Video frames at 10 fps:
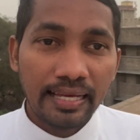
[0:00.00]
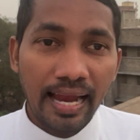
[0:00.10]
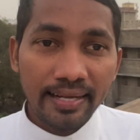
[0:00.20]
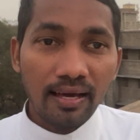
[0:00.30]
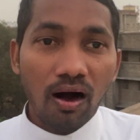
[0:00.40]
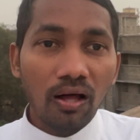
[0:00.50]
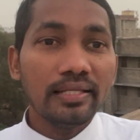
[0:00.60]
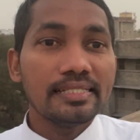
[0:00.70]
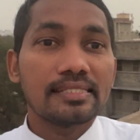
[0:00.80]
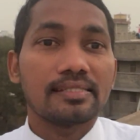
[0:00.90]
And all
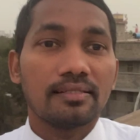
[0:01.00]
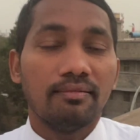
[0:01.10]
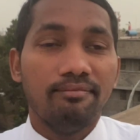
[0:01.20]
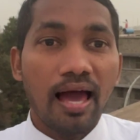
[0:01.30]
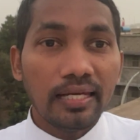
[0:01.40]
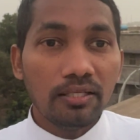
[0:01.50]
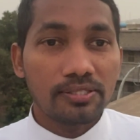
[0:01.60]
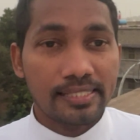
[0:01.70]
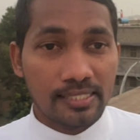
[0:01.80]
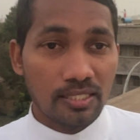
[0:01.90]
his value
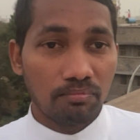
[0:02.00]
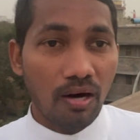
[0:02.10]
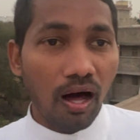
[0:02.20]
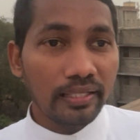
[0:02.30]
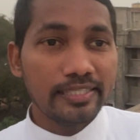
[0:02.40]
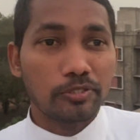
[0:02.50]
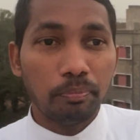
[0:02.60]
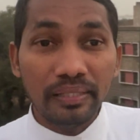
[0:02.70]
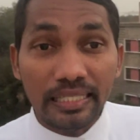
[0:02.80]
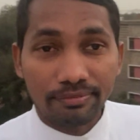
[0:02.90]
system, all his
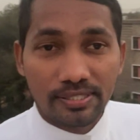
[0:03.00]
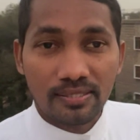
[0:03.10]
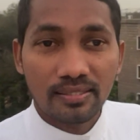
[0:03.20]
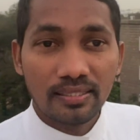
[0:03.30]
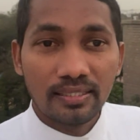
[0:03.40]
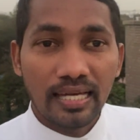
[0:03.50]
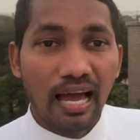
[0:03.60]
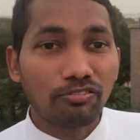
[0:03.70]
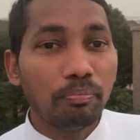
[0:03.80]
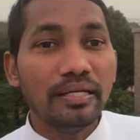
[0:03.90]
beliefs
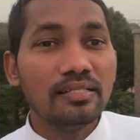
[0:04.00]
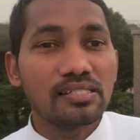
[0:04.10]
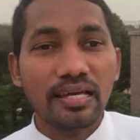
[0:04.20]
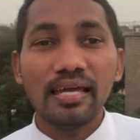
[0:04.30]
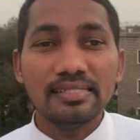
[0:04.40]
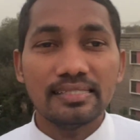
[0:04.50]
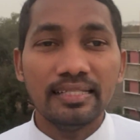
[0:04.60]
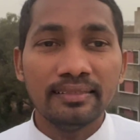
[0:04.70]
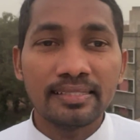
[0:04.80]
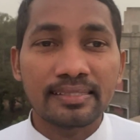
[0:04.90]
have been changed
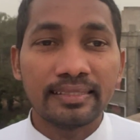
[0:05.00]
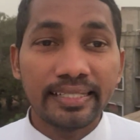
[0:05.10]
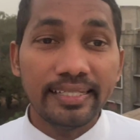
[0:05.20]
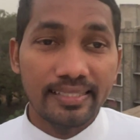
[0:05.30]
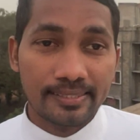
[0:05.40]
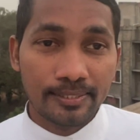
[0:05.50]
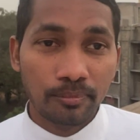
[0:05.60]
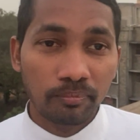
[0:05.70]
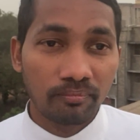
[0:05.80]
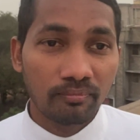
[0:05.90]
in these 3 days,
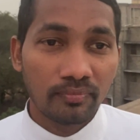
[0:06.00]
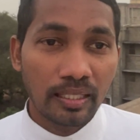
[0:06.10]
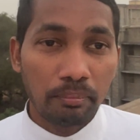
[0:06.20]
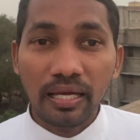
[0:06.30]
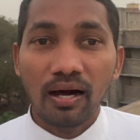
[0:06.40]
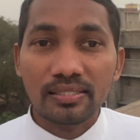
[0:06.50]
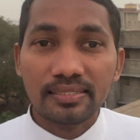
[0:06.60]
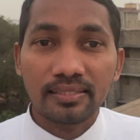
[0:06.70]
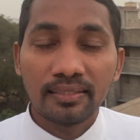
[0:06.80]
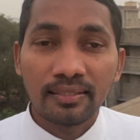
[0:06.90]

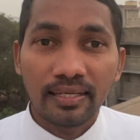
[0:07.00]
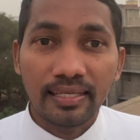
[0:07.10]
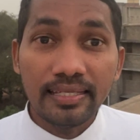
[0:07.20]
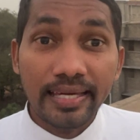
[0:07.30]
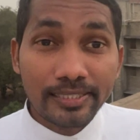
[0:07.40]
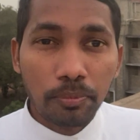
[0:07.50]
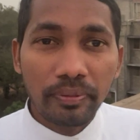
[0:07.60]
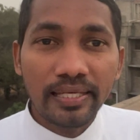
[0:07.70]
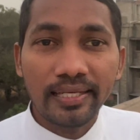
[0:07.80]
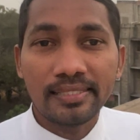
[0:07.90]
because he
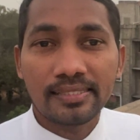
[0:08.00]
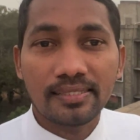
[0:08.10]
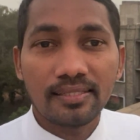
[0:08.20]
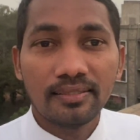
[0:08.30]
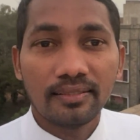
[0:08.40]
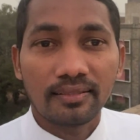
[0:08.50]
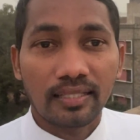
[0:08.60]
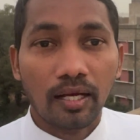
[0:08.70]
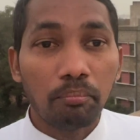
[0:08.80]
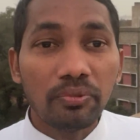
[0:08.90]
experienced
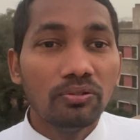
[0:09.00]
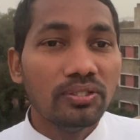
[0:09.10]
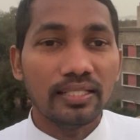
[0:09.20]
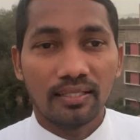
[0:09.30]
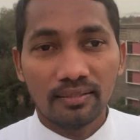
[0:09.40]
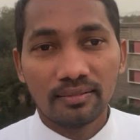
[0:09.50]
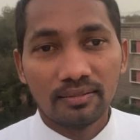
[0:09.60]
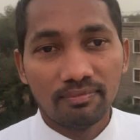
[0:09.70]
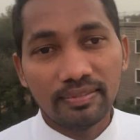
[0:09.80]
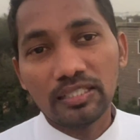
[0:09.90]
the communion
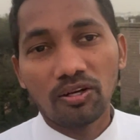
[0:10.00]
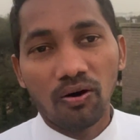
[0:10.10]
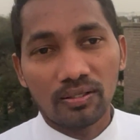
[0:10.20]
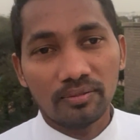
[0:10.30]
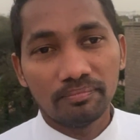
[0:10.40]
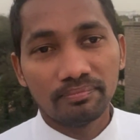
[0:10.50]
with the Lord.